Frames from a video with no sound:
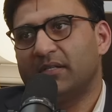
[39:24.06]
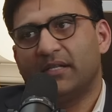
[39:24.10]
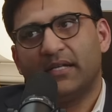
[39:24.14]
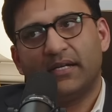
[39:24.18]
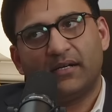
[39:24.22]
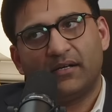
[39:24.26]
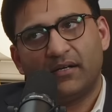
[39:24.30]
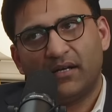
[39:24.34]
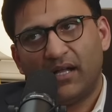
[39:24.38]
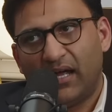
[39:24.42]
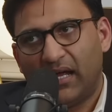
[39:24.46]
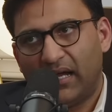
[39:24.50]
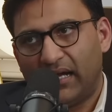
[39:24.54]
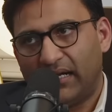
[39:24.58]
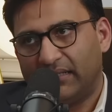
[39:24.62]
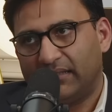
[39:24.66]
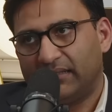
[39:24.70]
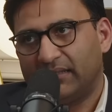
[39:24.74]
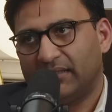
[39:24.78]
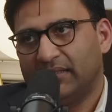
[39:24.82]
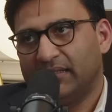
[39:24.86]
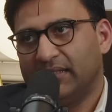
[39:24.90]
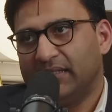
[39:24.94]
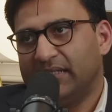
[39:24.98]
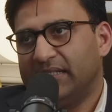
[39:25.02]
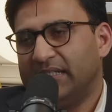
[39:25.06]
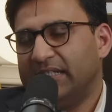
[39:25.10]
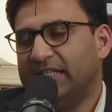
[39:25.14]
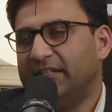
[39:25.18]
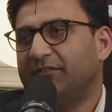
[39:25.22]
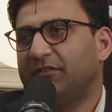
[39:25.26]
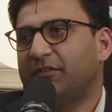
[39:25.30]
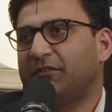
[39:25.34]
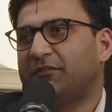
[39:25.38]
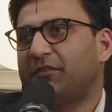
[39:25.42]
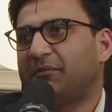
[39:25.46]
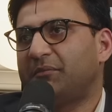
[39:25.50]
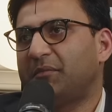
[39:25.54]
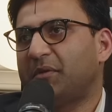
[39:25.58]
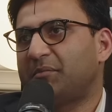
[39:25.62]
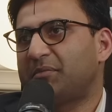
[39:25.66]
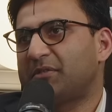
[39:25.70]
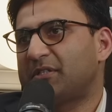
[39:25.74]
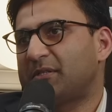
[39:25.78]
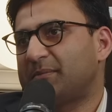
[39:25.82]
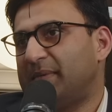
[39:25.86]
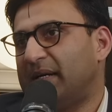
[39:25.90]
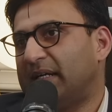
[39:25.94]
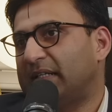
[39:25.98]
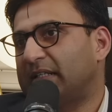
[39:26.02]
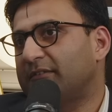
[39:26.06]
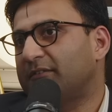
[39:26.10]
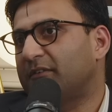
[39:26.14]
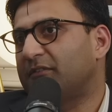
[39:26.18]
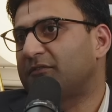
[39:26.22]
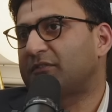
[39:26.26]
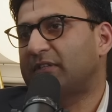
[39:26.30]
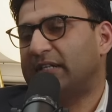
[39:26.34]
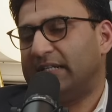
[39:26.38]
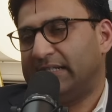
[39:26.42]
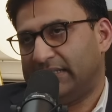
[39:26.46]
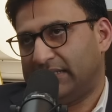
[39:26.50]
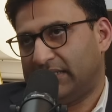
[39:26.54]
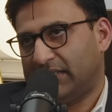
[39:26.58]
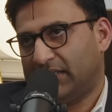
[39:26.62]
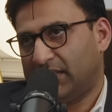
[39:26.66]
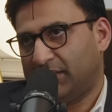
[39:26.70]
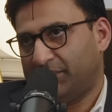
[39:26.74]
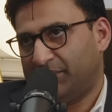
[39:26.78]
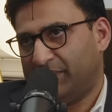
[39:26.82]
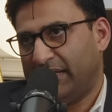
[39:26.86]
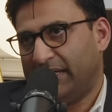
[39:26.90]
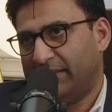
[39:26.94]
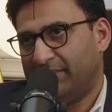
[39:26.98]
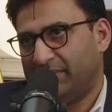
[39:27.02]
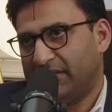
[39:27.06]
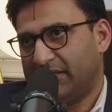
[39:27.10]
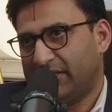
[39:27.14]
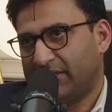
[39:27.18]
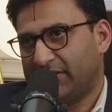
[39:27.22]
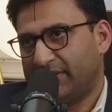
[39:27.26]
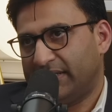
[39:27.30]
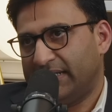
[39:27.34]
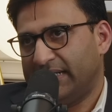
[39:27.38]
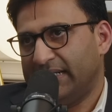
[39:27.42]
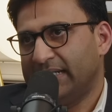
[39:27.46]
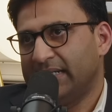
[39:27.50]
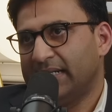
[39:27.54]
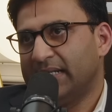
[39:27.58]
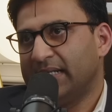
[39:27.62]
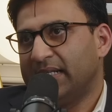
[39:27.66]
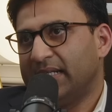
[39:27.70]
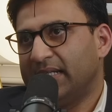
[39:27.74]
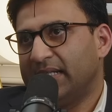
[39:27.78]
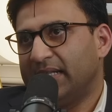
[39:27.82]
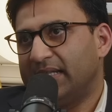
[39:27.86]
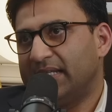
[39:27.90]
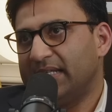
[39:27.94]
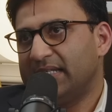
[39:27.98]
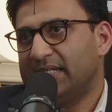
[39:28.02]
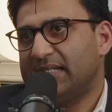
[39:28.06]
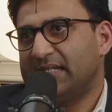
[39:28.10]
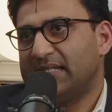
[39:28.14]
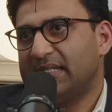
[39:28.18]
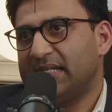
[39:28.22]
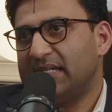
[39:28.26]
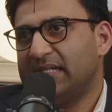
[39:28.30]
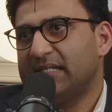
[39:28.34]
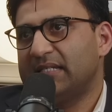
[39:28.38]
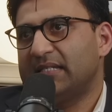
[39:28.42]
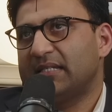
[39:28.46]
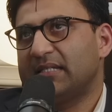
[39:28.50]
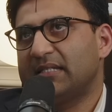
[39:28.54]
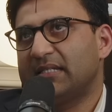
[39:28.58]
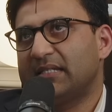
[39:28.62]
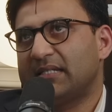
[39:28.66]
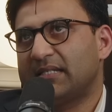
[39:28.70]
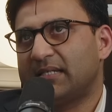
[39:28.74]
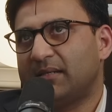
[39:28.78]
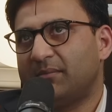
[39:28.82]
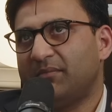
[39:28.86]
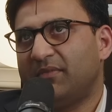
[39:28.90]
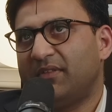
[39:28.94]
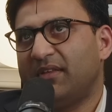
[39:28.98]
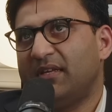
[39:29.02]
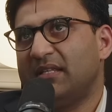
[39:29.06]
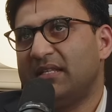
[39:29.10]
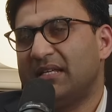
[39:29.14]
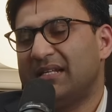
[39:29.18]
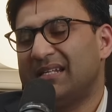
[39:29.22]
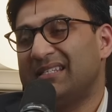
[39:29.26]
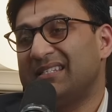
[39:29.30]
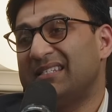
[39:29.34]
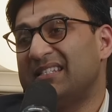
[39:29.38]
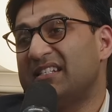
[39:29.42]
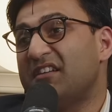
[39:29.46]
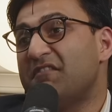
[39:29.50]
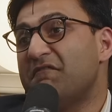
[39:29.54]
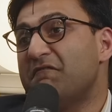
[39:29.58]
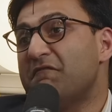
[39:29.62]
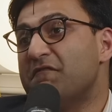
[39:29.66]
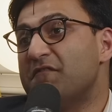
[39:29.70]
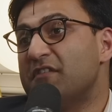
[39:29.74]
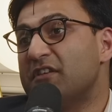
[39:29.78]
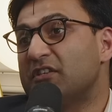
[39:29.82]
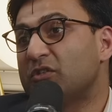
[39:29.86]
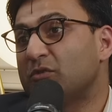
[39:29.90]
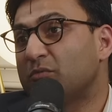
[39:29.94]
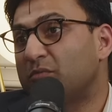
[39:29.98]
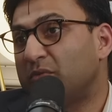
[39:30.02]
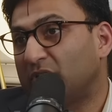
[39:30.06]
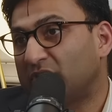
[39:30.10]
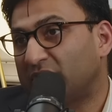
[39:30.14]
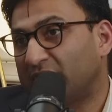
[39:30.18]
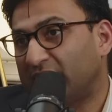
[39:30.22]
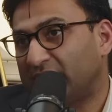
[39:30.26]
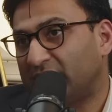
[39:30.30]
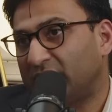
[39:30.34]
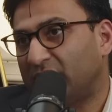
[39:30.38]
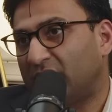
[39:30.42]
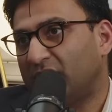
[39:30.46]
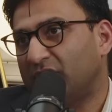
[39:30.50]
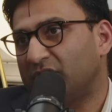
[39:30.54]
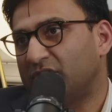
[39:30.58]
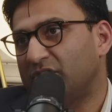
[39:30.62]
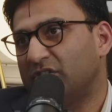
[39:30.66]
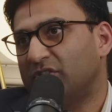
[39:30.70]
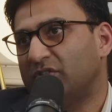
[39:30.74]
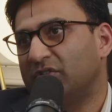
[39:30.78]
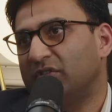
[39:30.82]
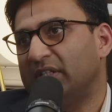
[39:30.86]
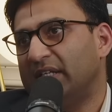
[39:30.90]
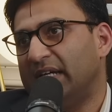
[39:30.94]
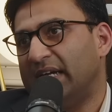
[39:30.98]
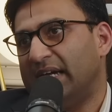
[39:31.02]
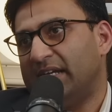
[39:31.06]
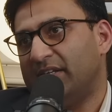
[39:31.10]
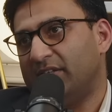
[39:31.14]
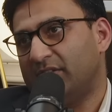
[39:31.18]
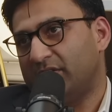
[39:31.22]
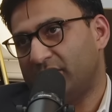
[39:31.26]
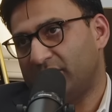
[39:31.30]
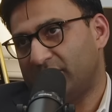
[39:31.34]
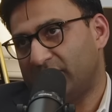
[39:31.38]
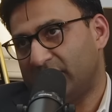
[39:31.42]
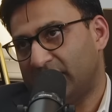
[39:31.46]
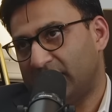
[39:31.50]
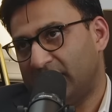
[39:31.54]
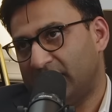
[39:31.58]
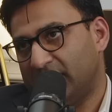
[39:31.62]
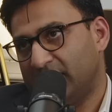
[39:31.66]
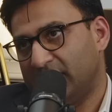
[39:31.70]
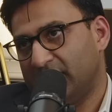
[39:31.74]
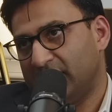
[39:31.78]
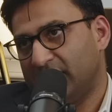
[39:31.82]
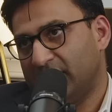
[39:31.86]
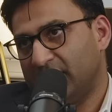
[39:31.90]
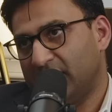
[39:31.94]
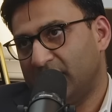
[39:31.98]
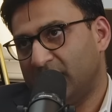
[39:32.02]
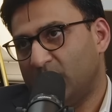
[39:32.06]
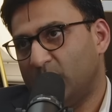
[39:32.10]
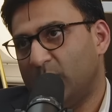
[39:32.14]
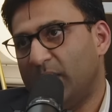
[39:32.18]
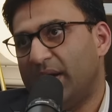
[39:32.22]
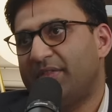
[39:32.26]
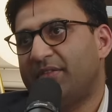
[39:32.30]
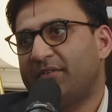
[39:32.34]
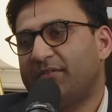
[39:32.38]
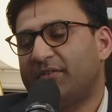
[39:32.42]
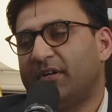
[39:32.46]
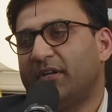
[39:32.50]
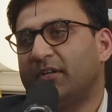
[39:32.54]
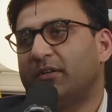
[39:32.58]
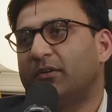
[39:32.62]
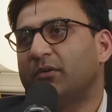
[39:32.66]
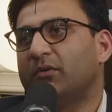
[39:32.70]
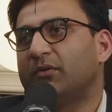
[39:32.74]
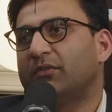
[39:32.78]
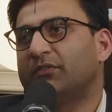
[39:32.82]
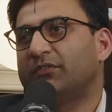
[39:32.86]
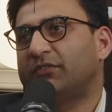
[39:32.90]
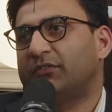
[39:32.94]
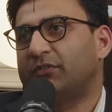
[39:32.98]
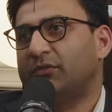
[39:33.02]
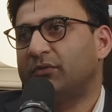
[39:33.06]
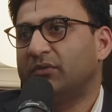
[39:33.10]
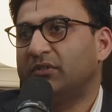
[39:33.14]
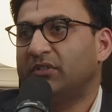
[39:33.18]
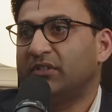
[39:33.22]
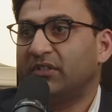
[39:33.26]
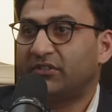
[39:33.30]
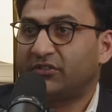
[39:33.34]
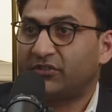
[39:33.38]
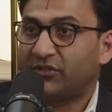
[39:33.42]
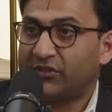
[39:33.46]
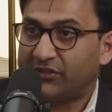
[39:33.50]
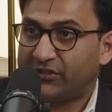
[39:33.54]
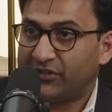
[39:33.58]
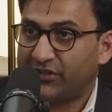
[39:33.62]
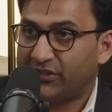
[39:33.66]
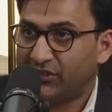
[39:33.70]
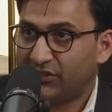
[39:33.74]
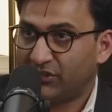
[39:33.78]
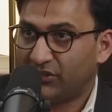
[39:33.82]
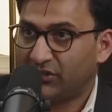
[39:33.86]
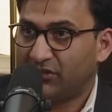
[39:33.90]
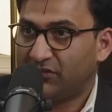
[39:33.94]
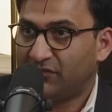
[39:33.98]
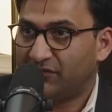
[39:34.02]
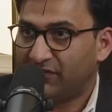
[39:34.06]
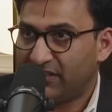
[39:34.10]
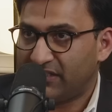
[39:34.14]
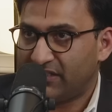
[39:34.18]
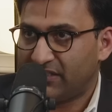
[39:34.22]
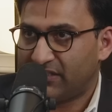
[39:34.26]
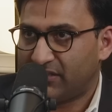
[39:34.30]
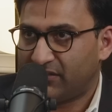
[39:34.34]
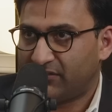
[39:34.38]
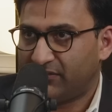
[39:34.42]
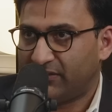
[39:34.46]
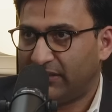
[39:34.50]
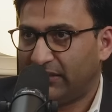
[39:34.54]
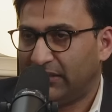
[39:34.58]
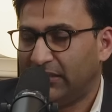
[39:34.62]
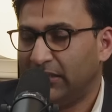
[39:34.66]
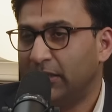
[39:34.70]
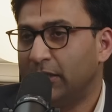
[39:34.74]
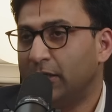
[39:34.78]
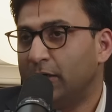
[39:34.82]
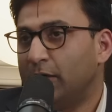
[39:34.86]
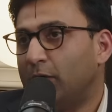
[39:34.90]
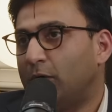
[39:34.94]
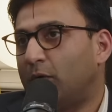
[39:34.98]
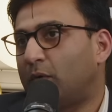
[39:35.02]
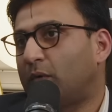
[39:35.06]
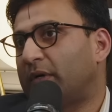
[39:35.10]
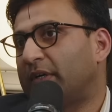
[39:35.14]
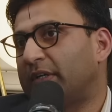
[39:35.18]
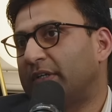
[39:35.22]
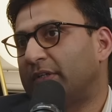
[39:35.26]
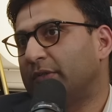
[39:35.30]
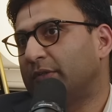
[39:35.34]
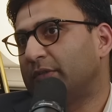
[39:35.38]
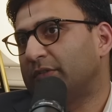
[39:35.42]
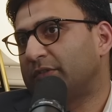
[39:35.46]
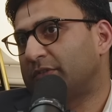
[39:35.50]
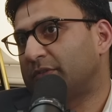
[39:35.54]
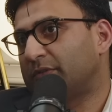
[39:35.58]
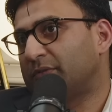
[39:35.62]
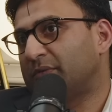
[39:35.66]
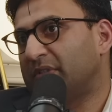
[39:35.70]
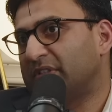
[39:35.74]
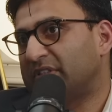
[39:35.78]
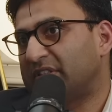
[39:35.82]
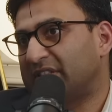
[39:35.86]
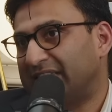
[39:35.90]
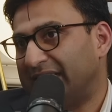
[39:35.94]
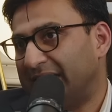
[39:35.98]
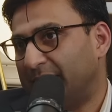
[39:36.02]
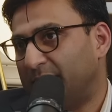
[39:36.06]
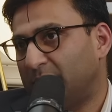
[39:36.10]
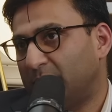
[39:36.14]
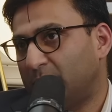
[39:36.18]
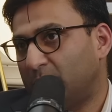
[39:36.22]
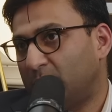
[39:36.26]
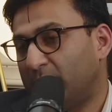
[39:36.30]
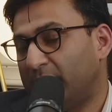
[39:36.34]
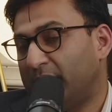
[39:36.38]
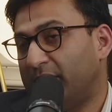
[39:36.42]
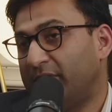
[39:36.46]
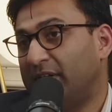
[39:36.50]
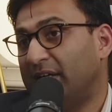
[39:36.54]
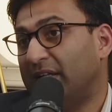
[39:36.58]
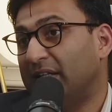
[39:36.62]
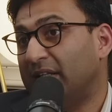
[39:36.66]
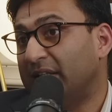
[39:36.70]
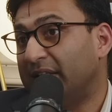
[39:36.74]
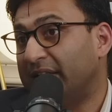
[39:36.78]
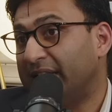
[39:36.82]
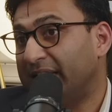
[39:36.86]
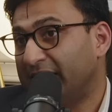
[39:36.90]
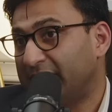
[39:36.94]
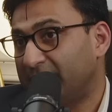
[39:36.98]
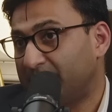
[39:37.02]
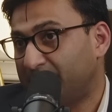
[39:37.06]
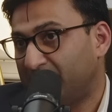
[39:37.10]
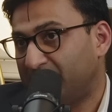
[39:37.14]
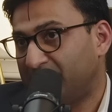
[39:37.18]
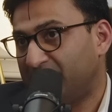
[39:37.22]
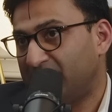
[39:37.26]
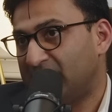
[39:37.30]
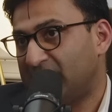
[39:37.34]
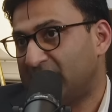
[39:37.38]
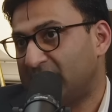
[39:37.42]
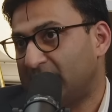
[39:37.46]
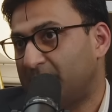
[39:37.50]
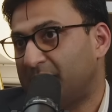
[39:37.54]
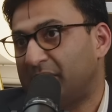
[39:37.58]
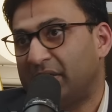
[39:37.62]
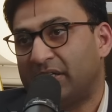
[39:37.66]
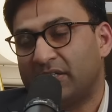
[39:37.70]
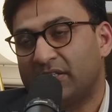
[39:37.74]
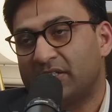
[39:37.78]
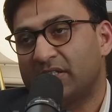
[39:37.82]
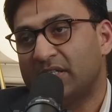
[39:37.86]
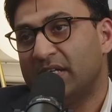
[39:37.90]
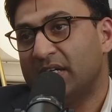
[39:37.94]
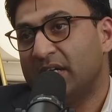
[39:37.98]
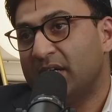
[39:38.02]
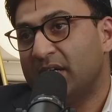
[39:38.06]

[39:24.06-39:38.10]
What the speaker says: They are not. Even from the perspective of credit card payments, right? This is something that is an invisible technology to the end user. Whether it goes through the traditional Visa rail or it goes through a stablecoin rail linked with Visa, because